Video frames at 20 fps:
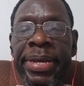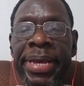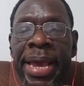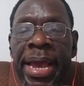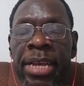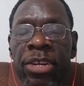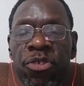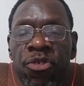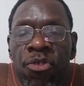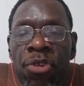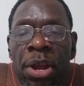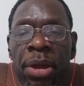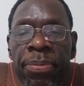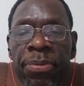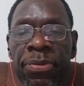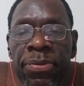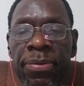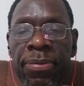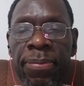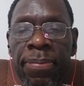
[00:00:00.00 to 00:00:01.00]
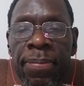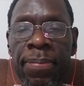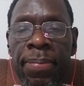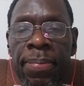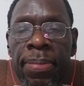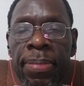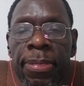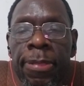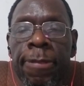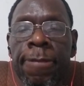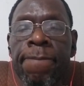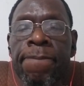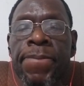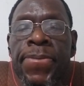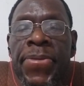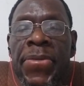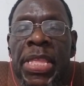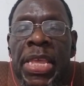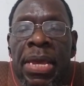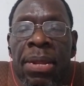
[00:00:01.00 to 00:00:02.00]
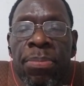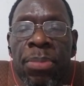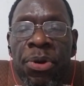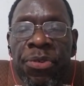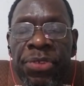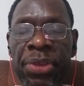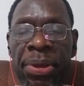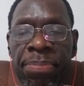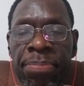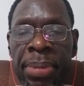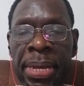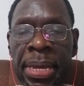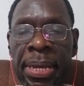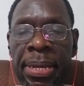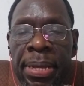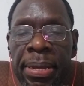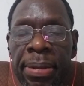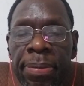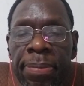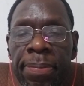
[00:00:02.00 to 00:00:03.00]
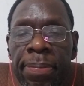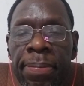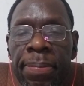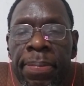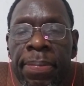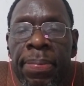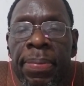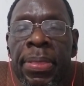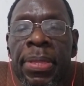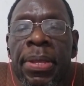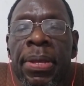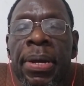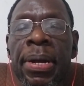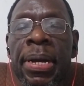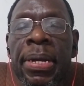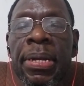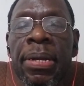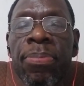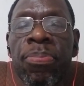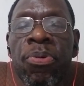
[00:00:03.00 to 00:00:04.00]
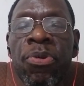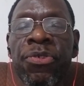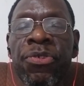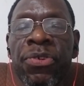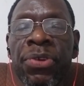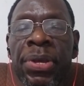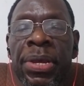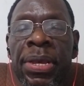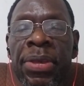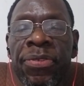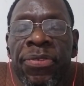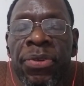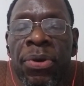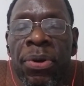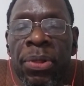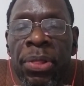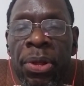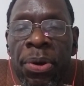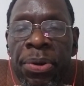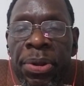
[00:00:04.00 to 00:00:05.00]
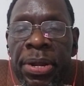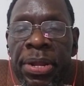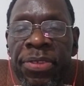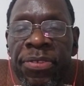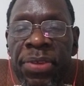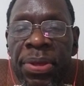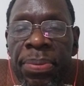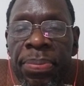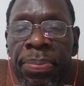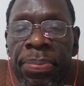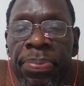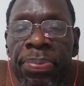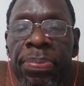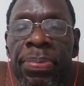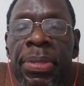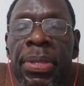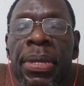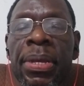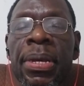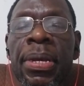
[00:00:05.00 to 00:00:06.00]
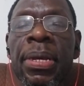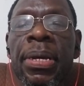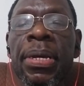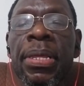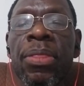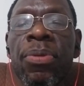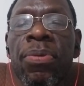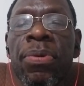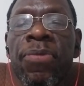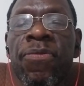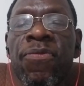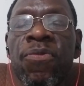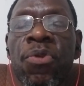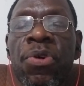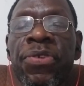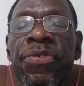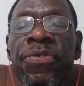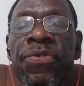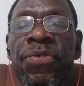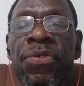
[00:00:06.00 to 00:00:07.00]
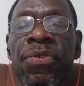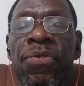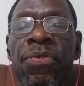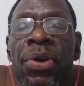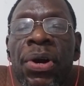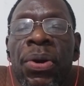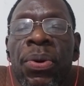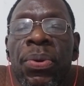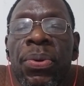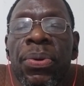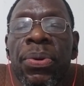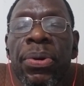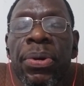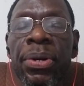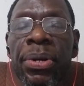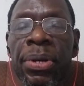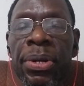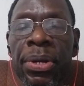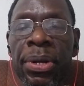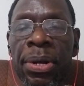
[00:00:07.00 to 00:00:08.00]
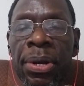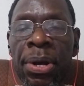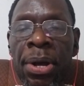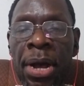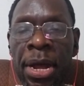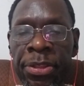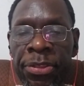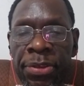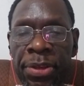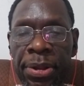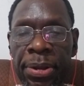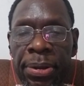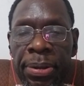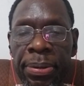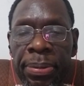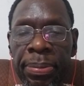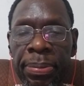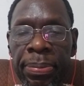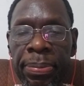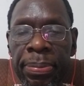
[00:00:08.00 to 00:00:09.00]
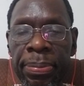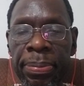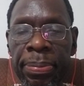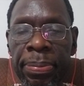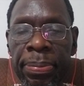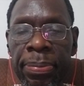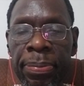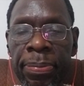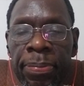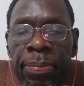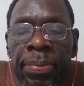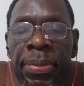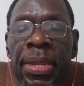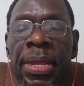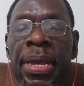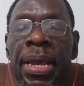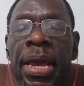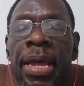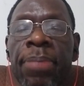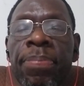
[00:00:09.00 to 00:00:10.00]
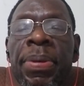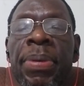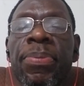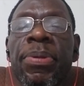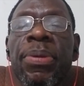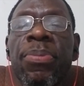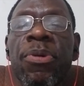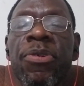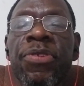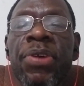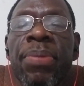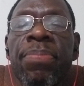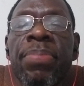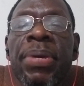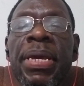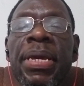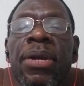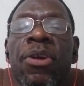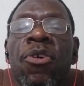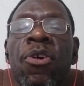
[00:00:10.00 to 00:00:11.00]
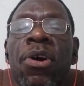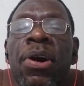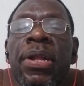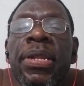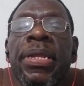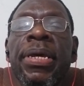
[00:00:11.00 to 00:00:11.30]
cash crops. In Mozambique, under Portuguese colonialism, they were forced to grow cotton. And people in Mozambique called